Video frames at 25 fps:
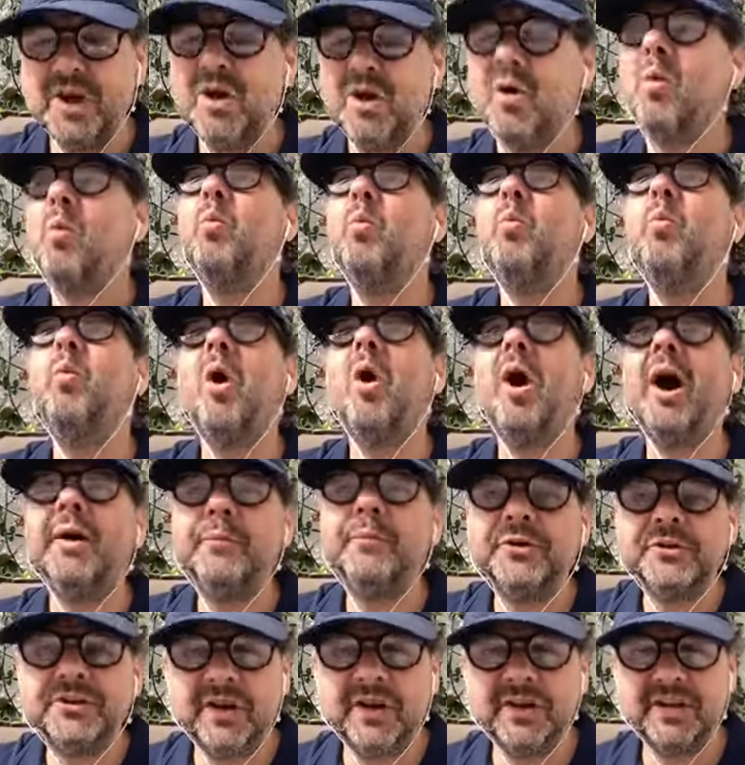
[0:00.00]
Why
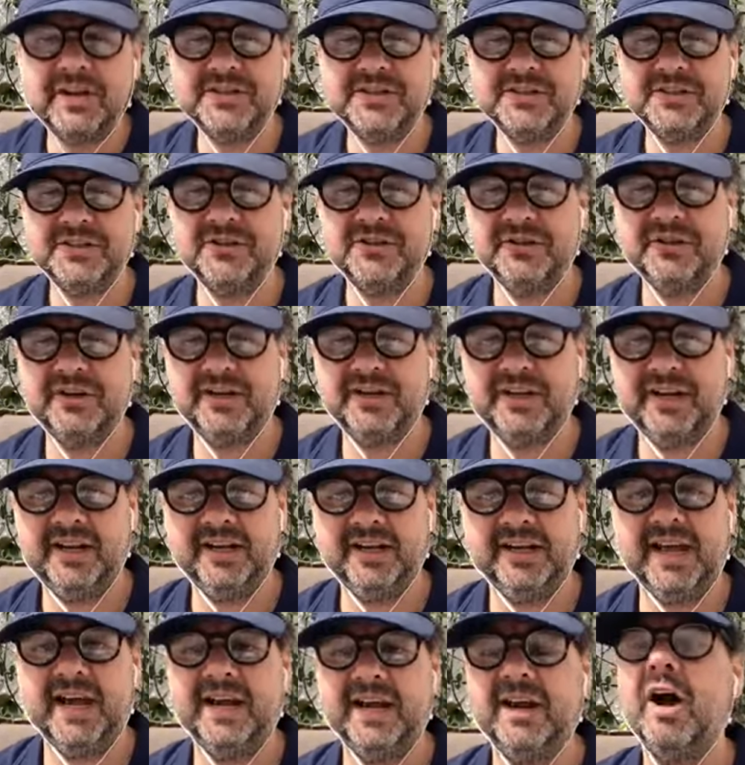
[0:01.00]
would I need to look at it
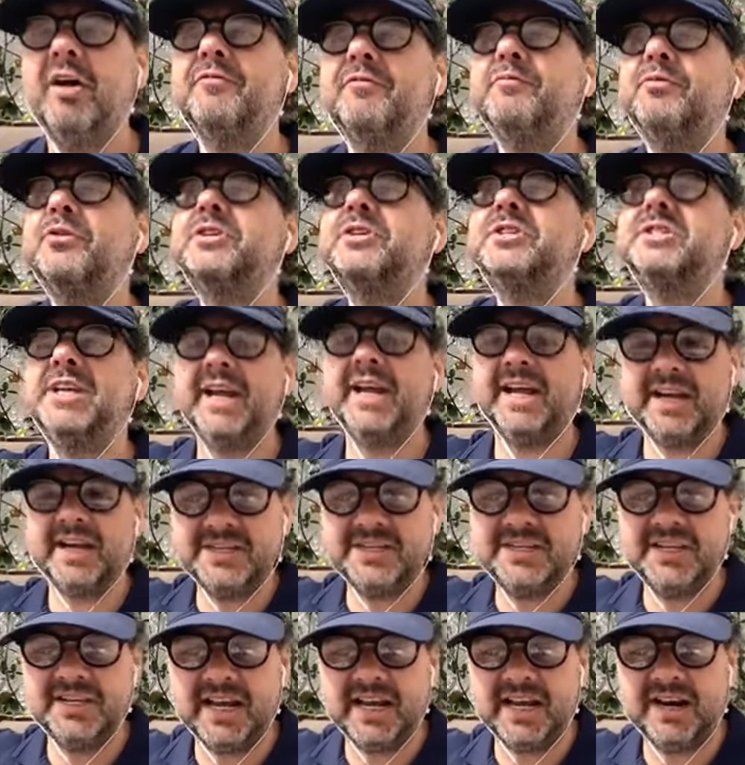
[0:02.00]
again? I've
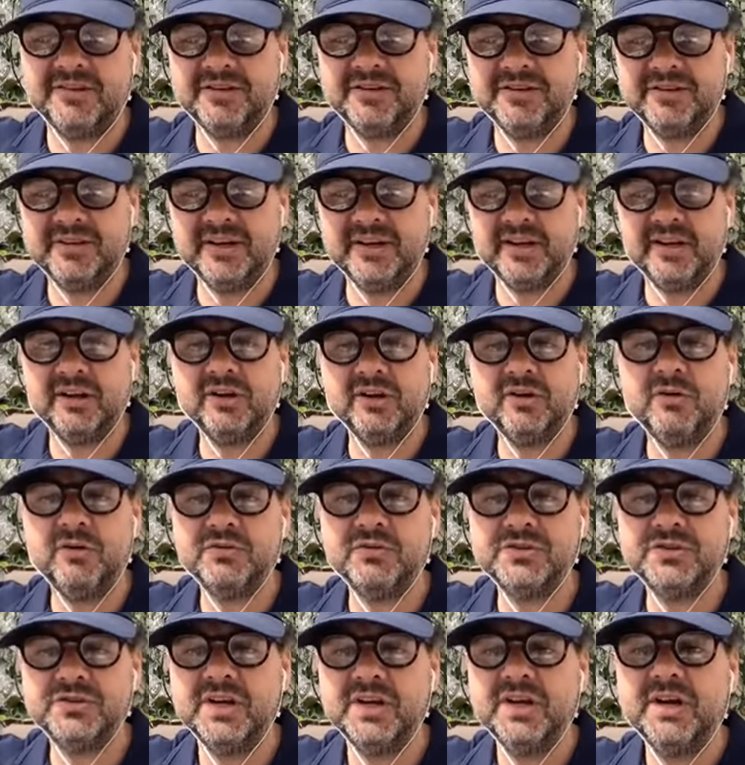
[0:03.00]
predicted everything. And of
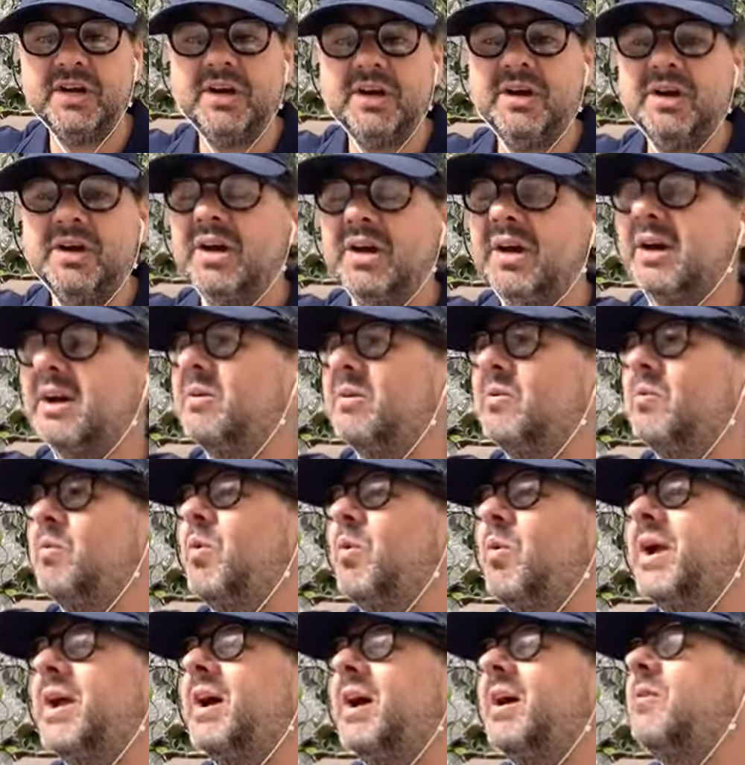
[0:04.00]
course,
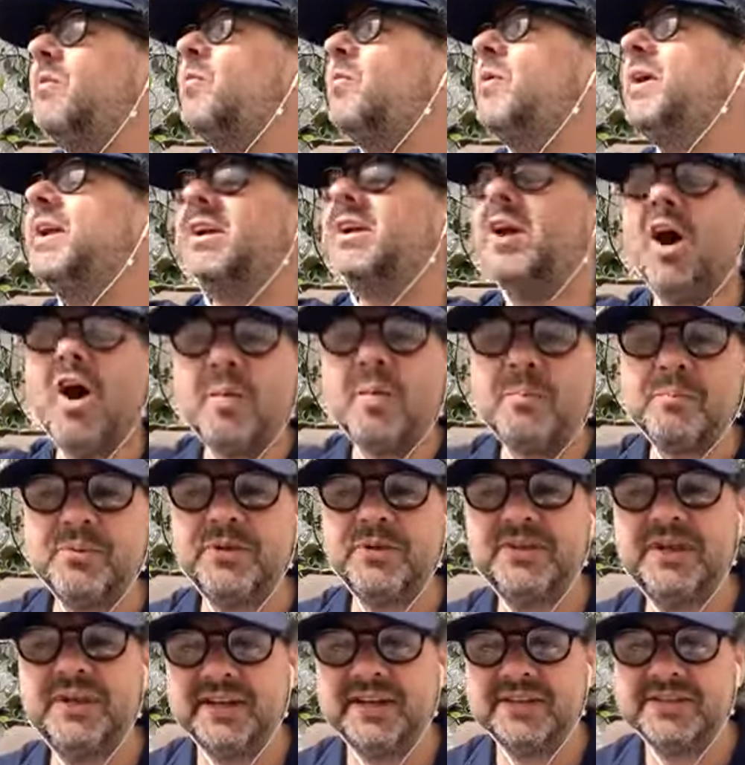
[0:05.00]
we can't
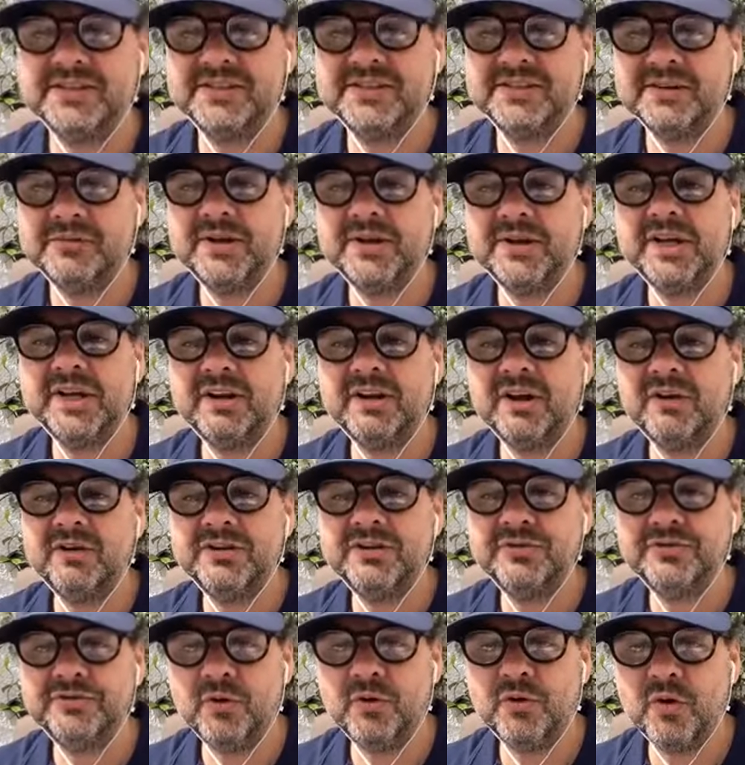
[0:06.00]
predict. We can only
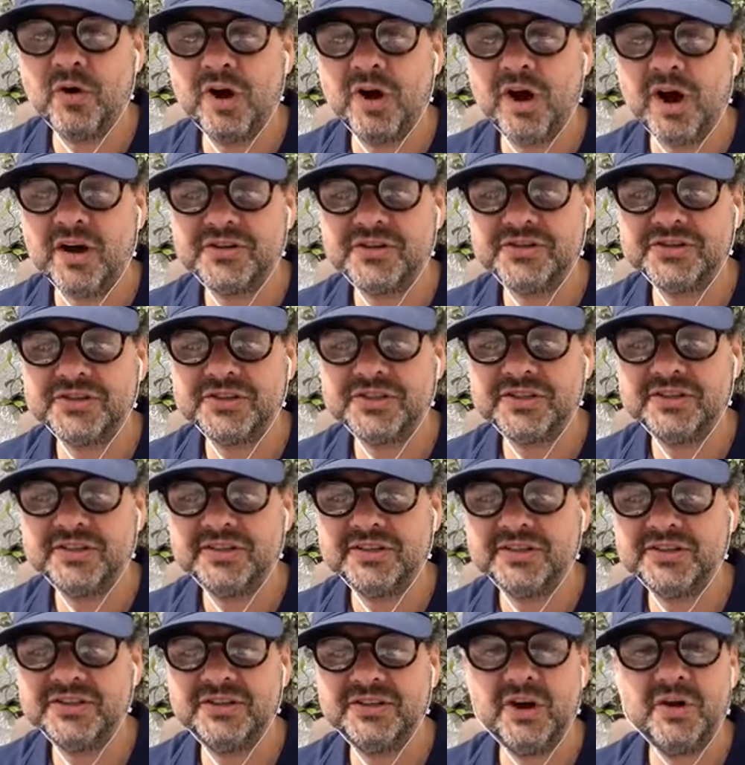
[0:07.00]
forecast.
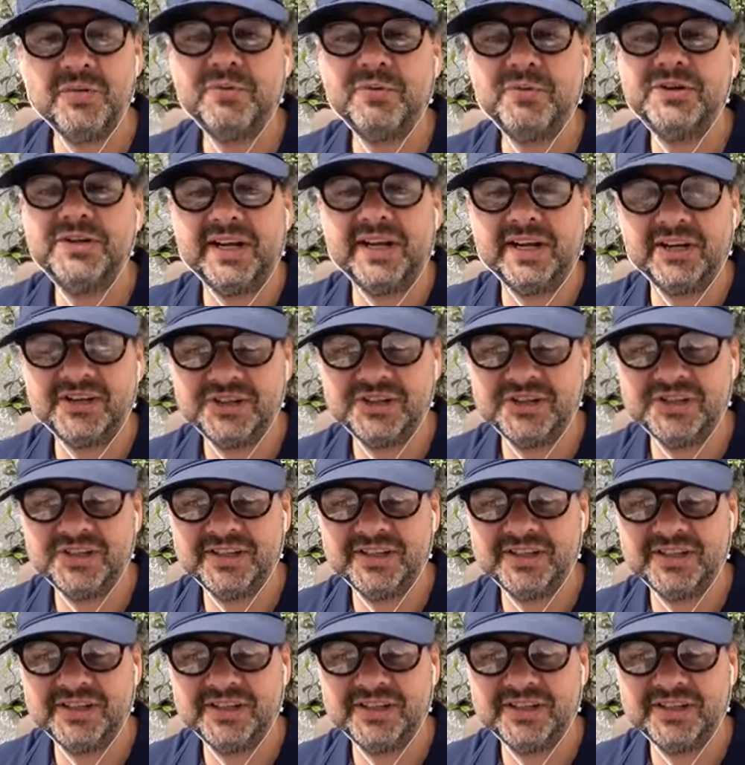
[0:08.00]
There's no prediction.